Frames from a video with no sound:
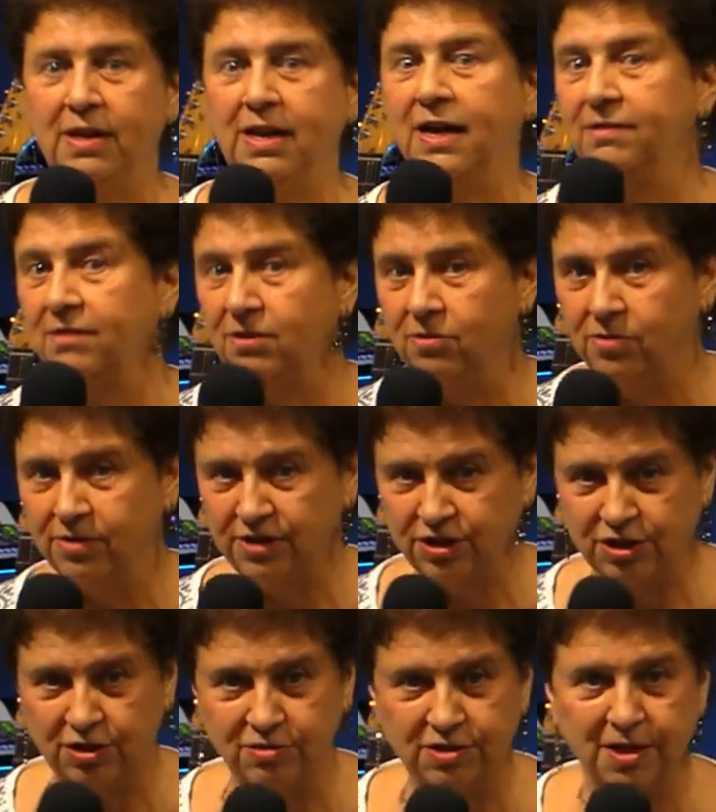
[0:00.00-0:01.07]
that glory
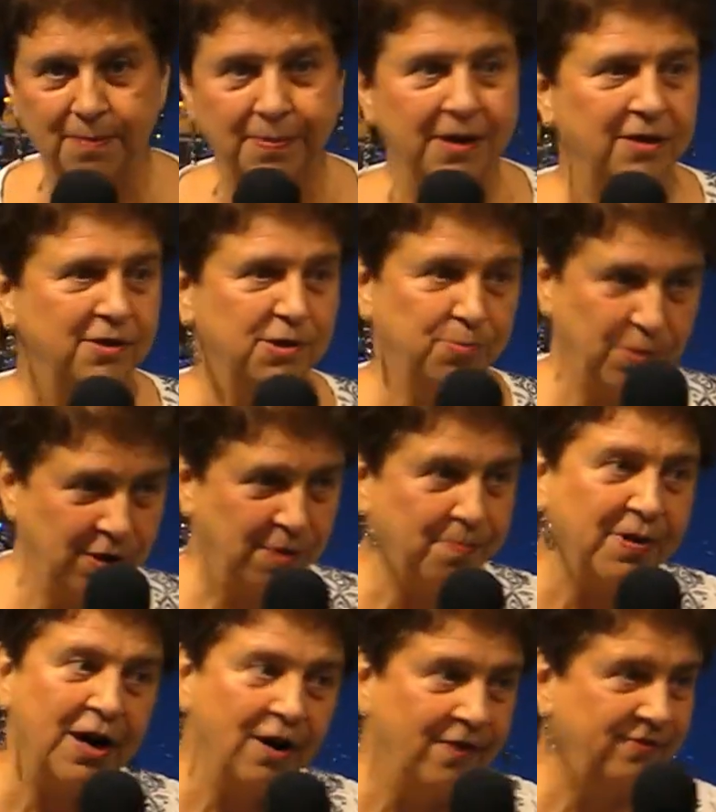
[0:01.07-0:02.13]
shows up, I know it's pretty
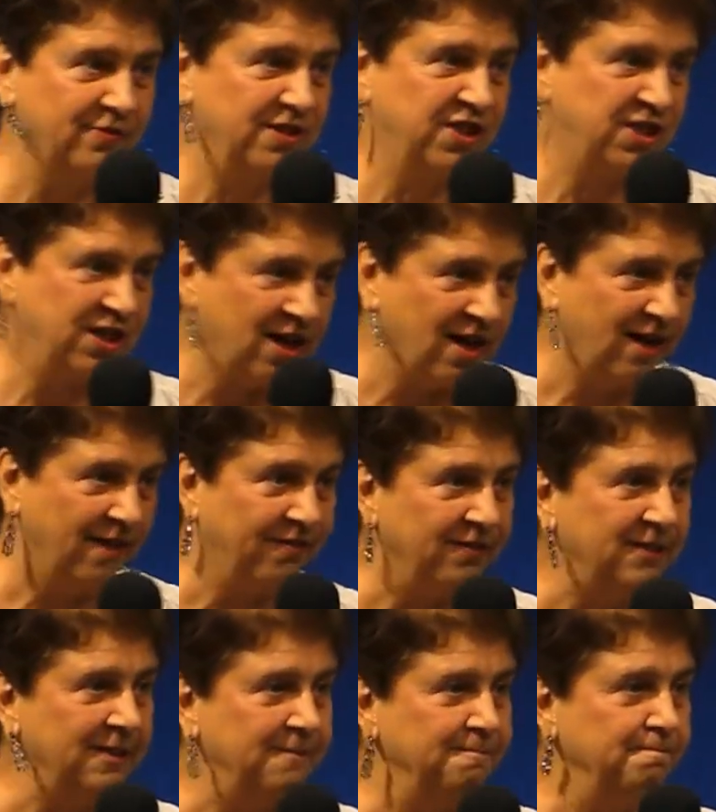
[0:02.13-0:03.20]
powerful stuff,
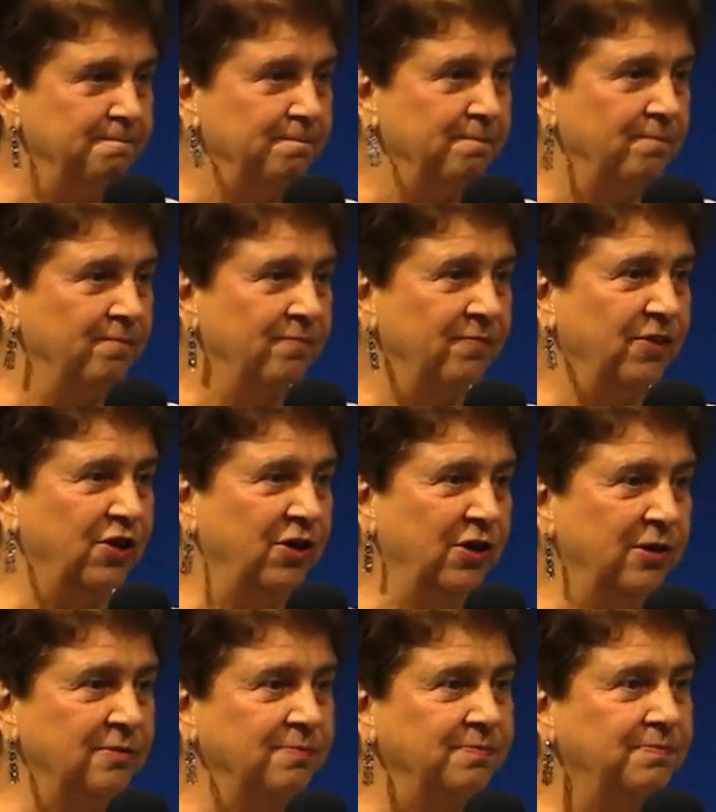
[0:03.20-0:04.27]
you
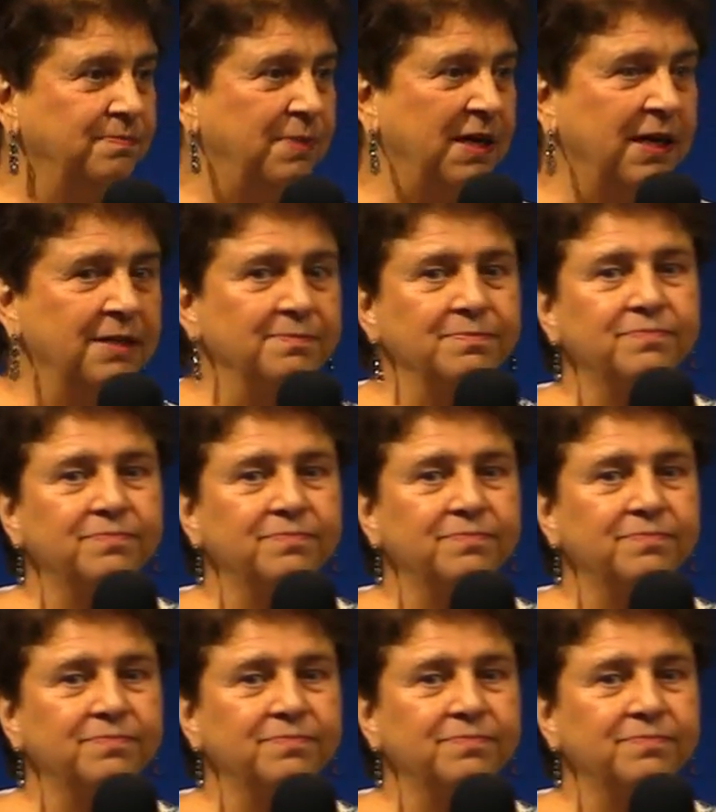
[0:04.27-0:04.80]
know. But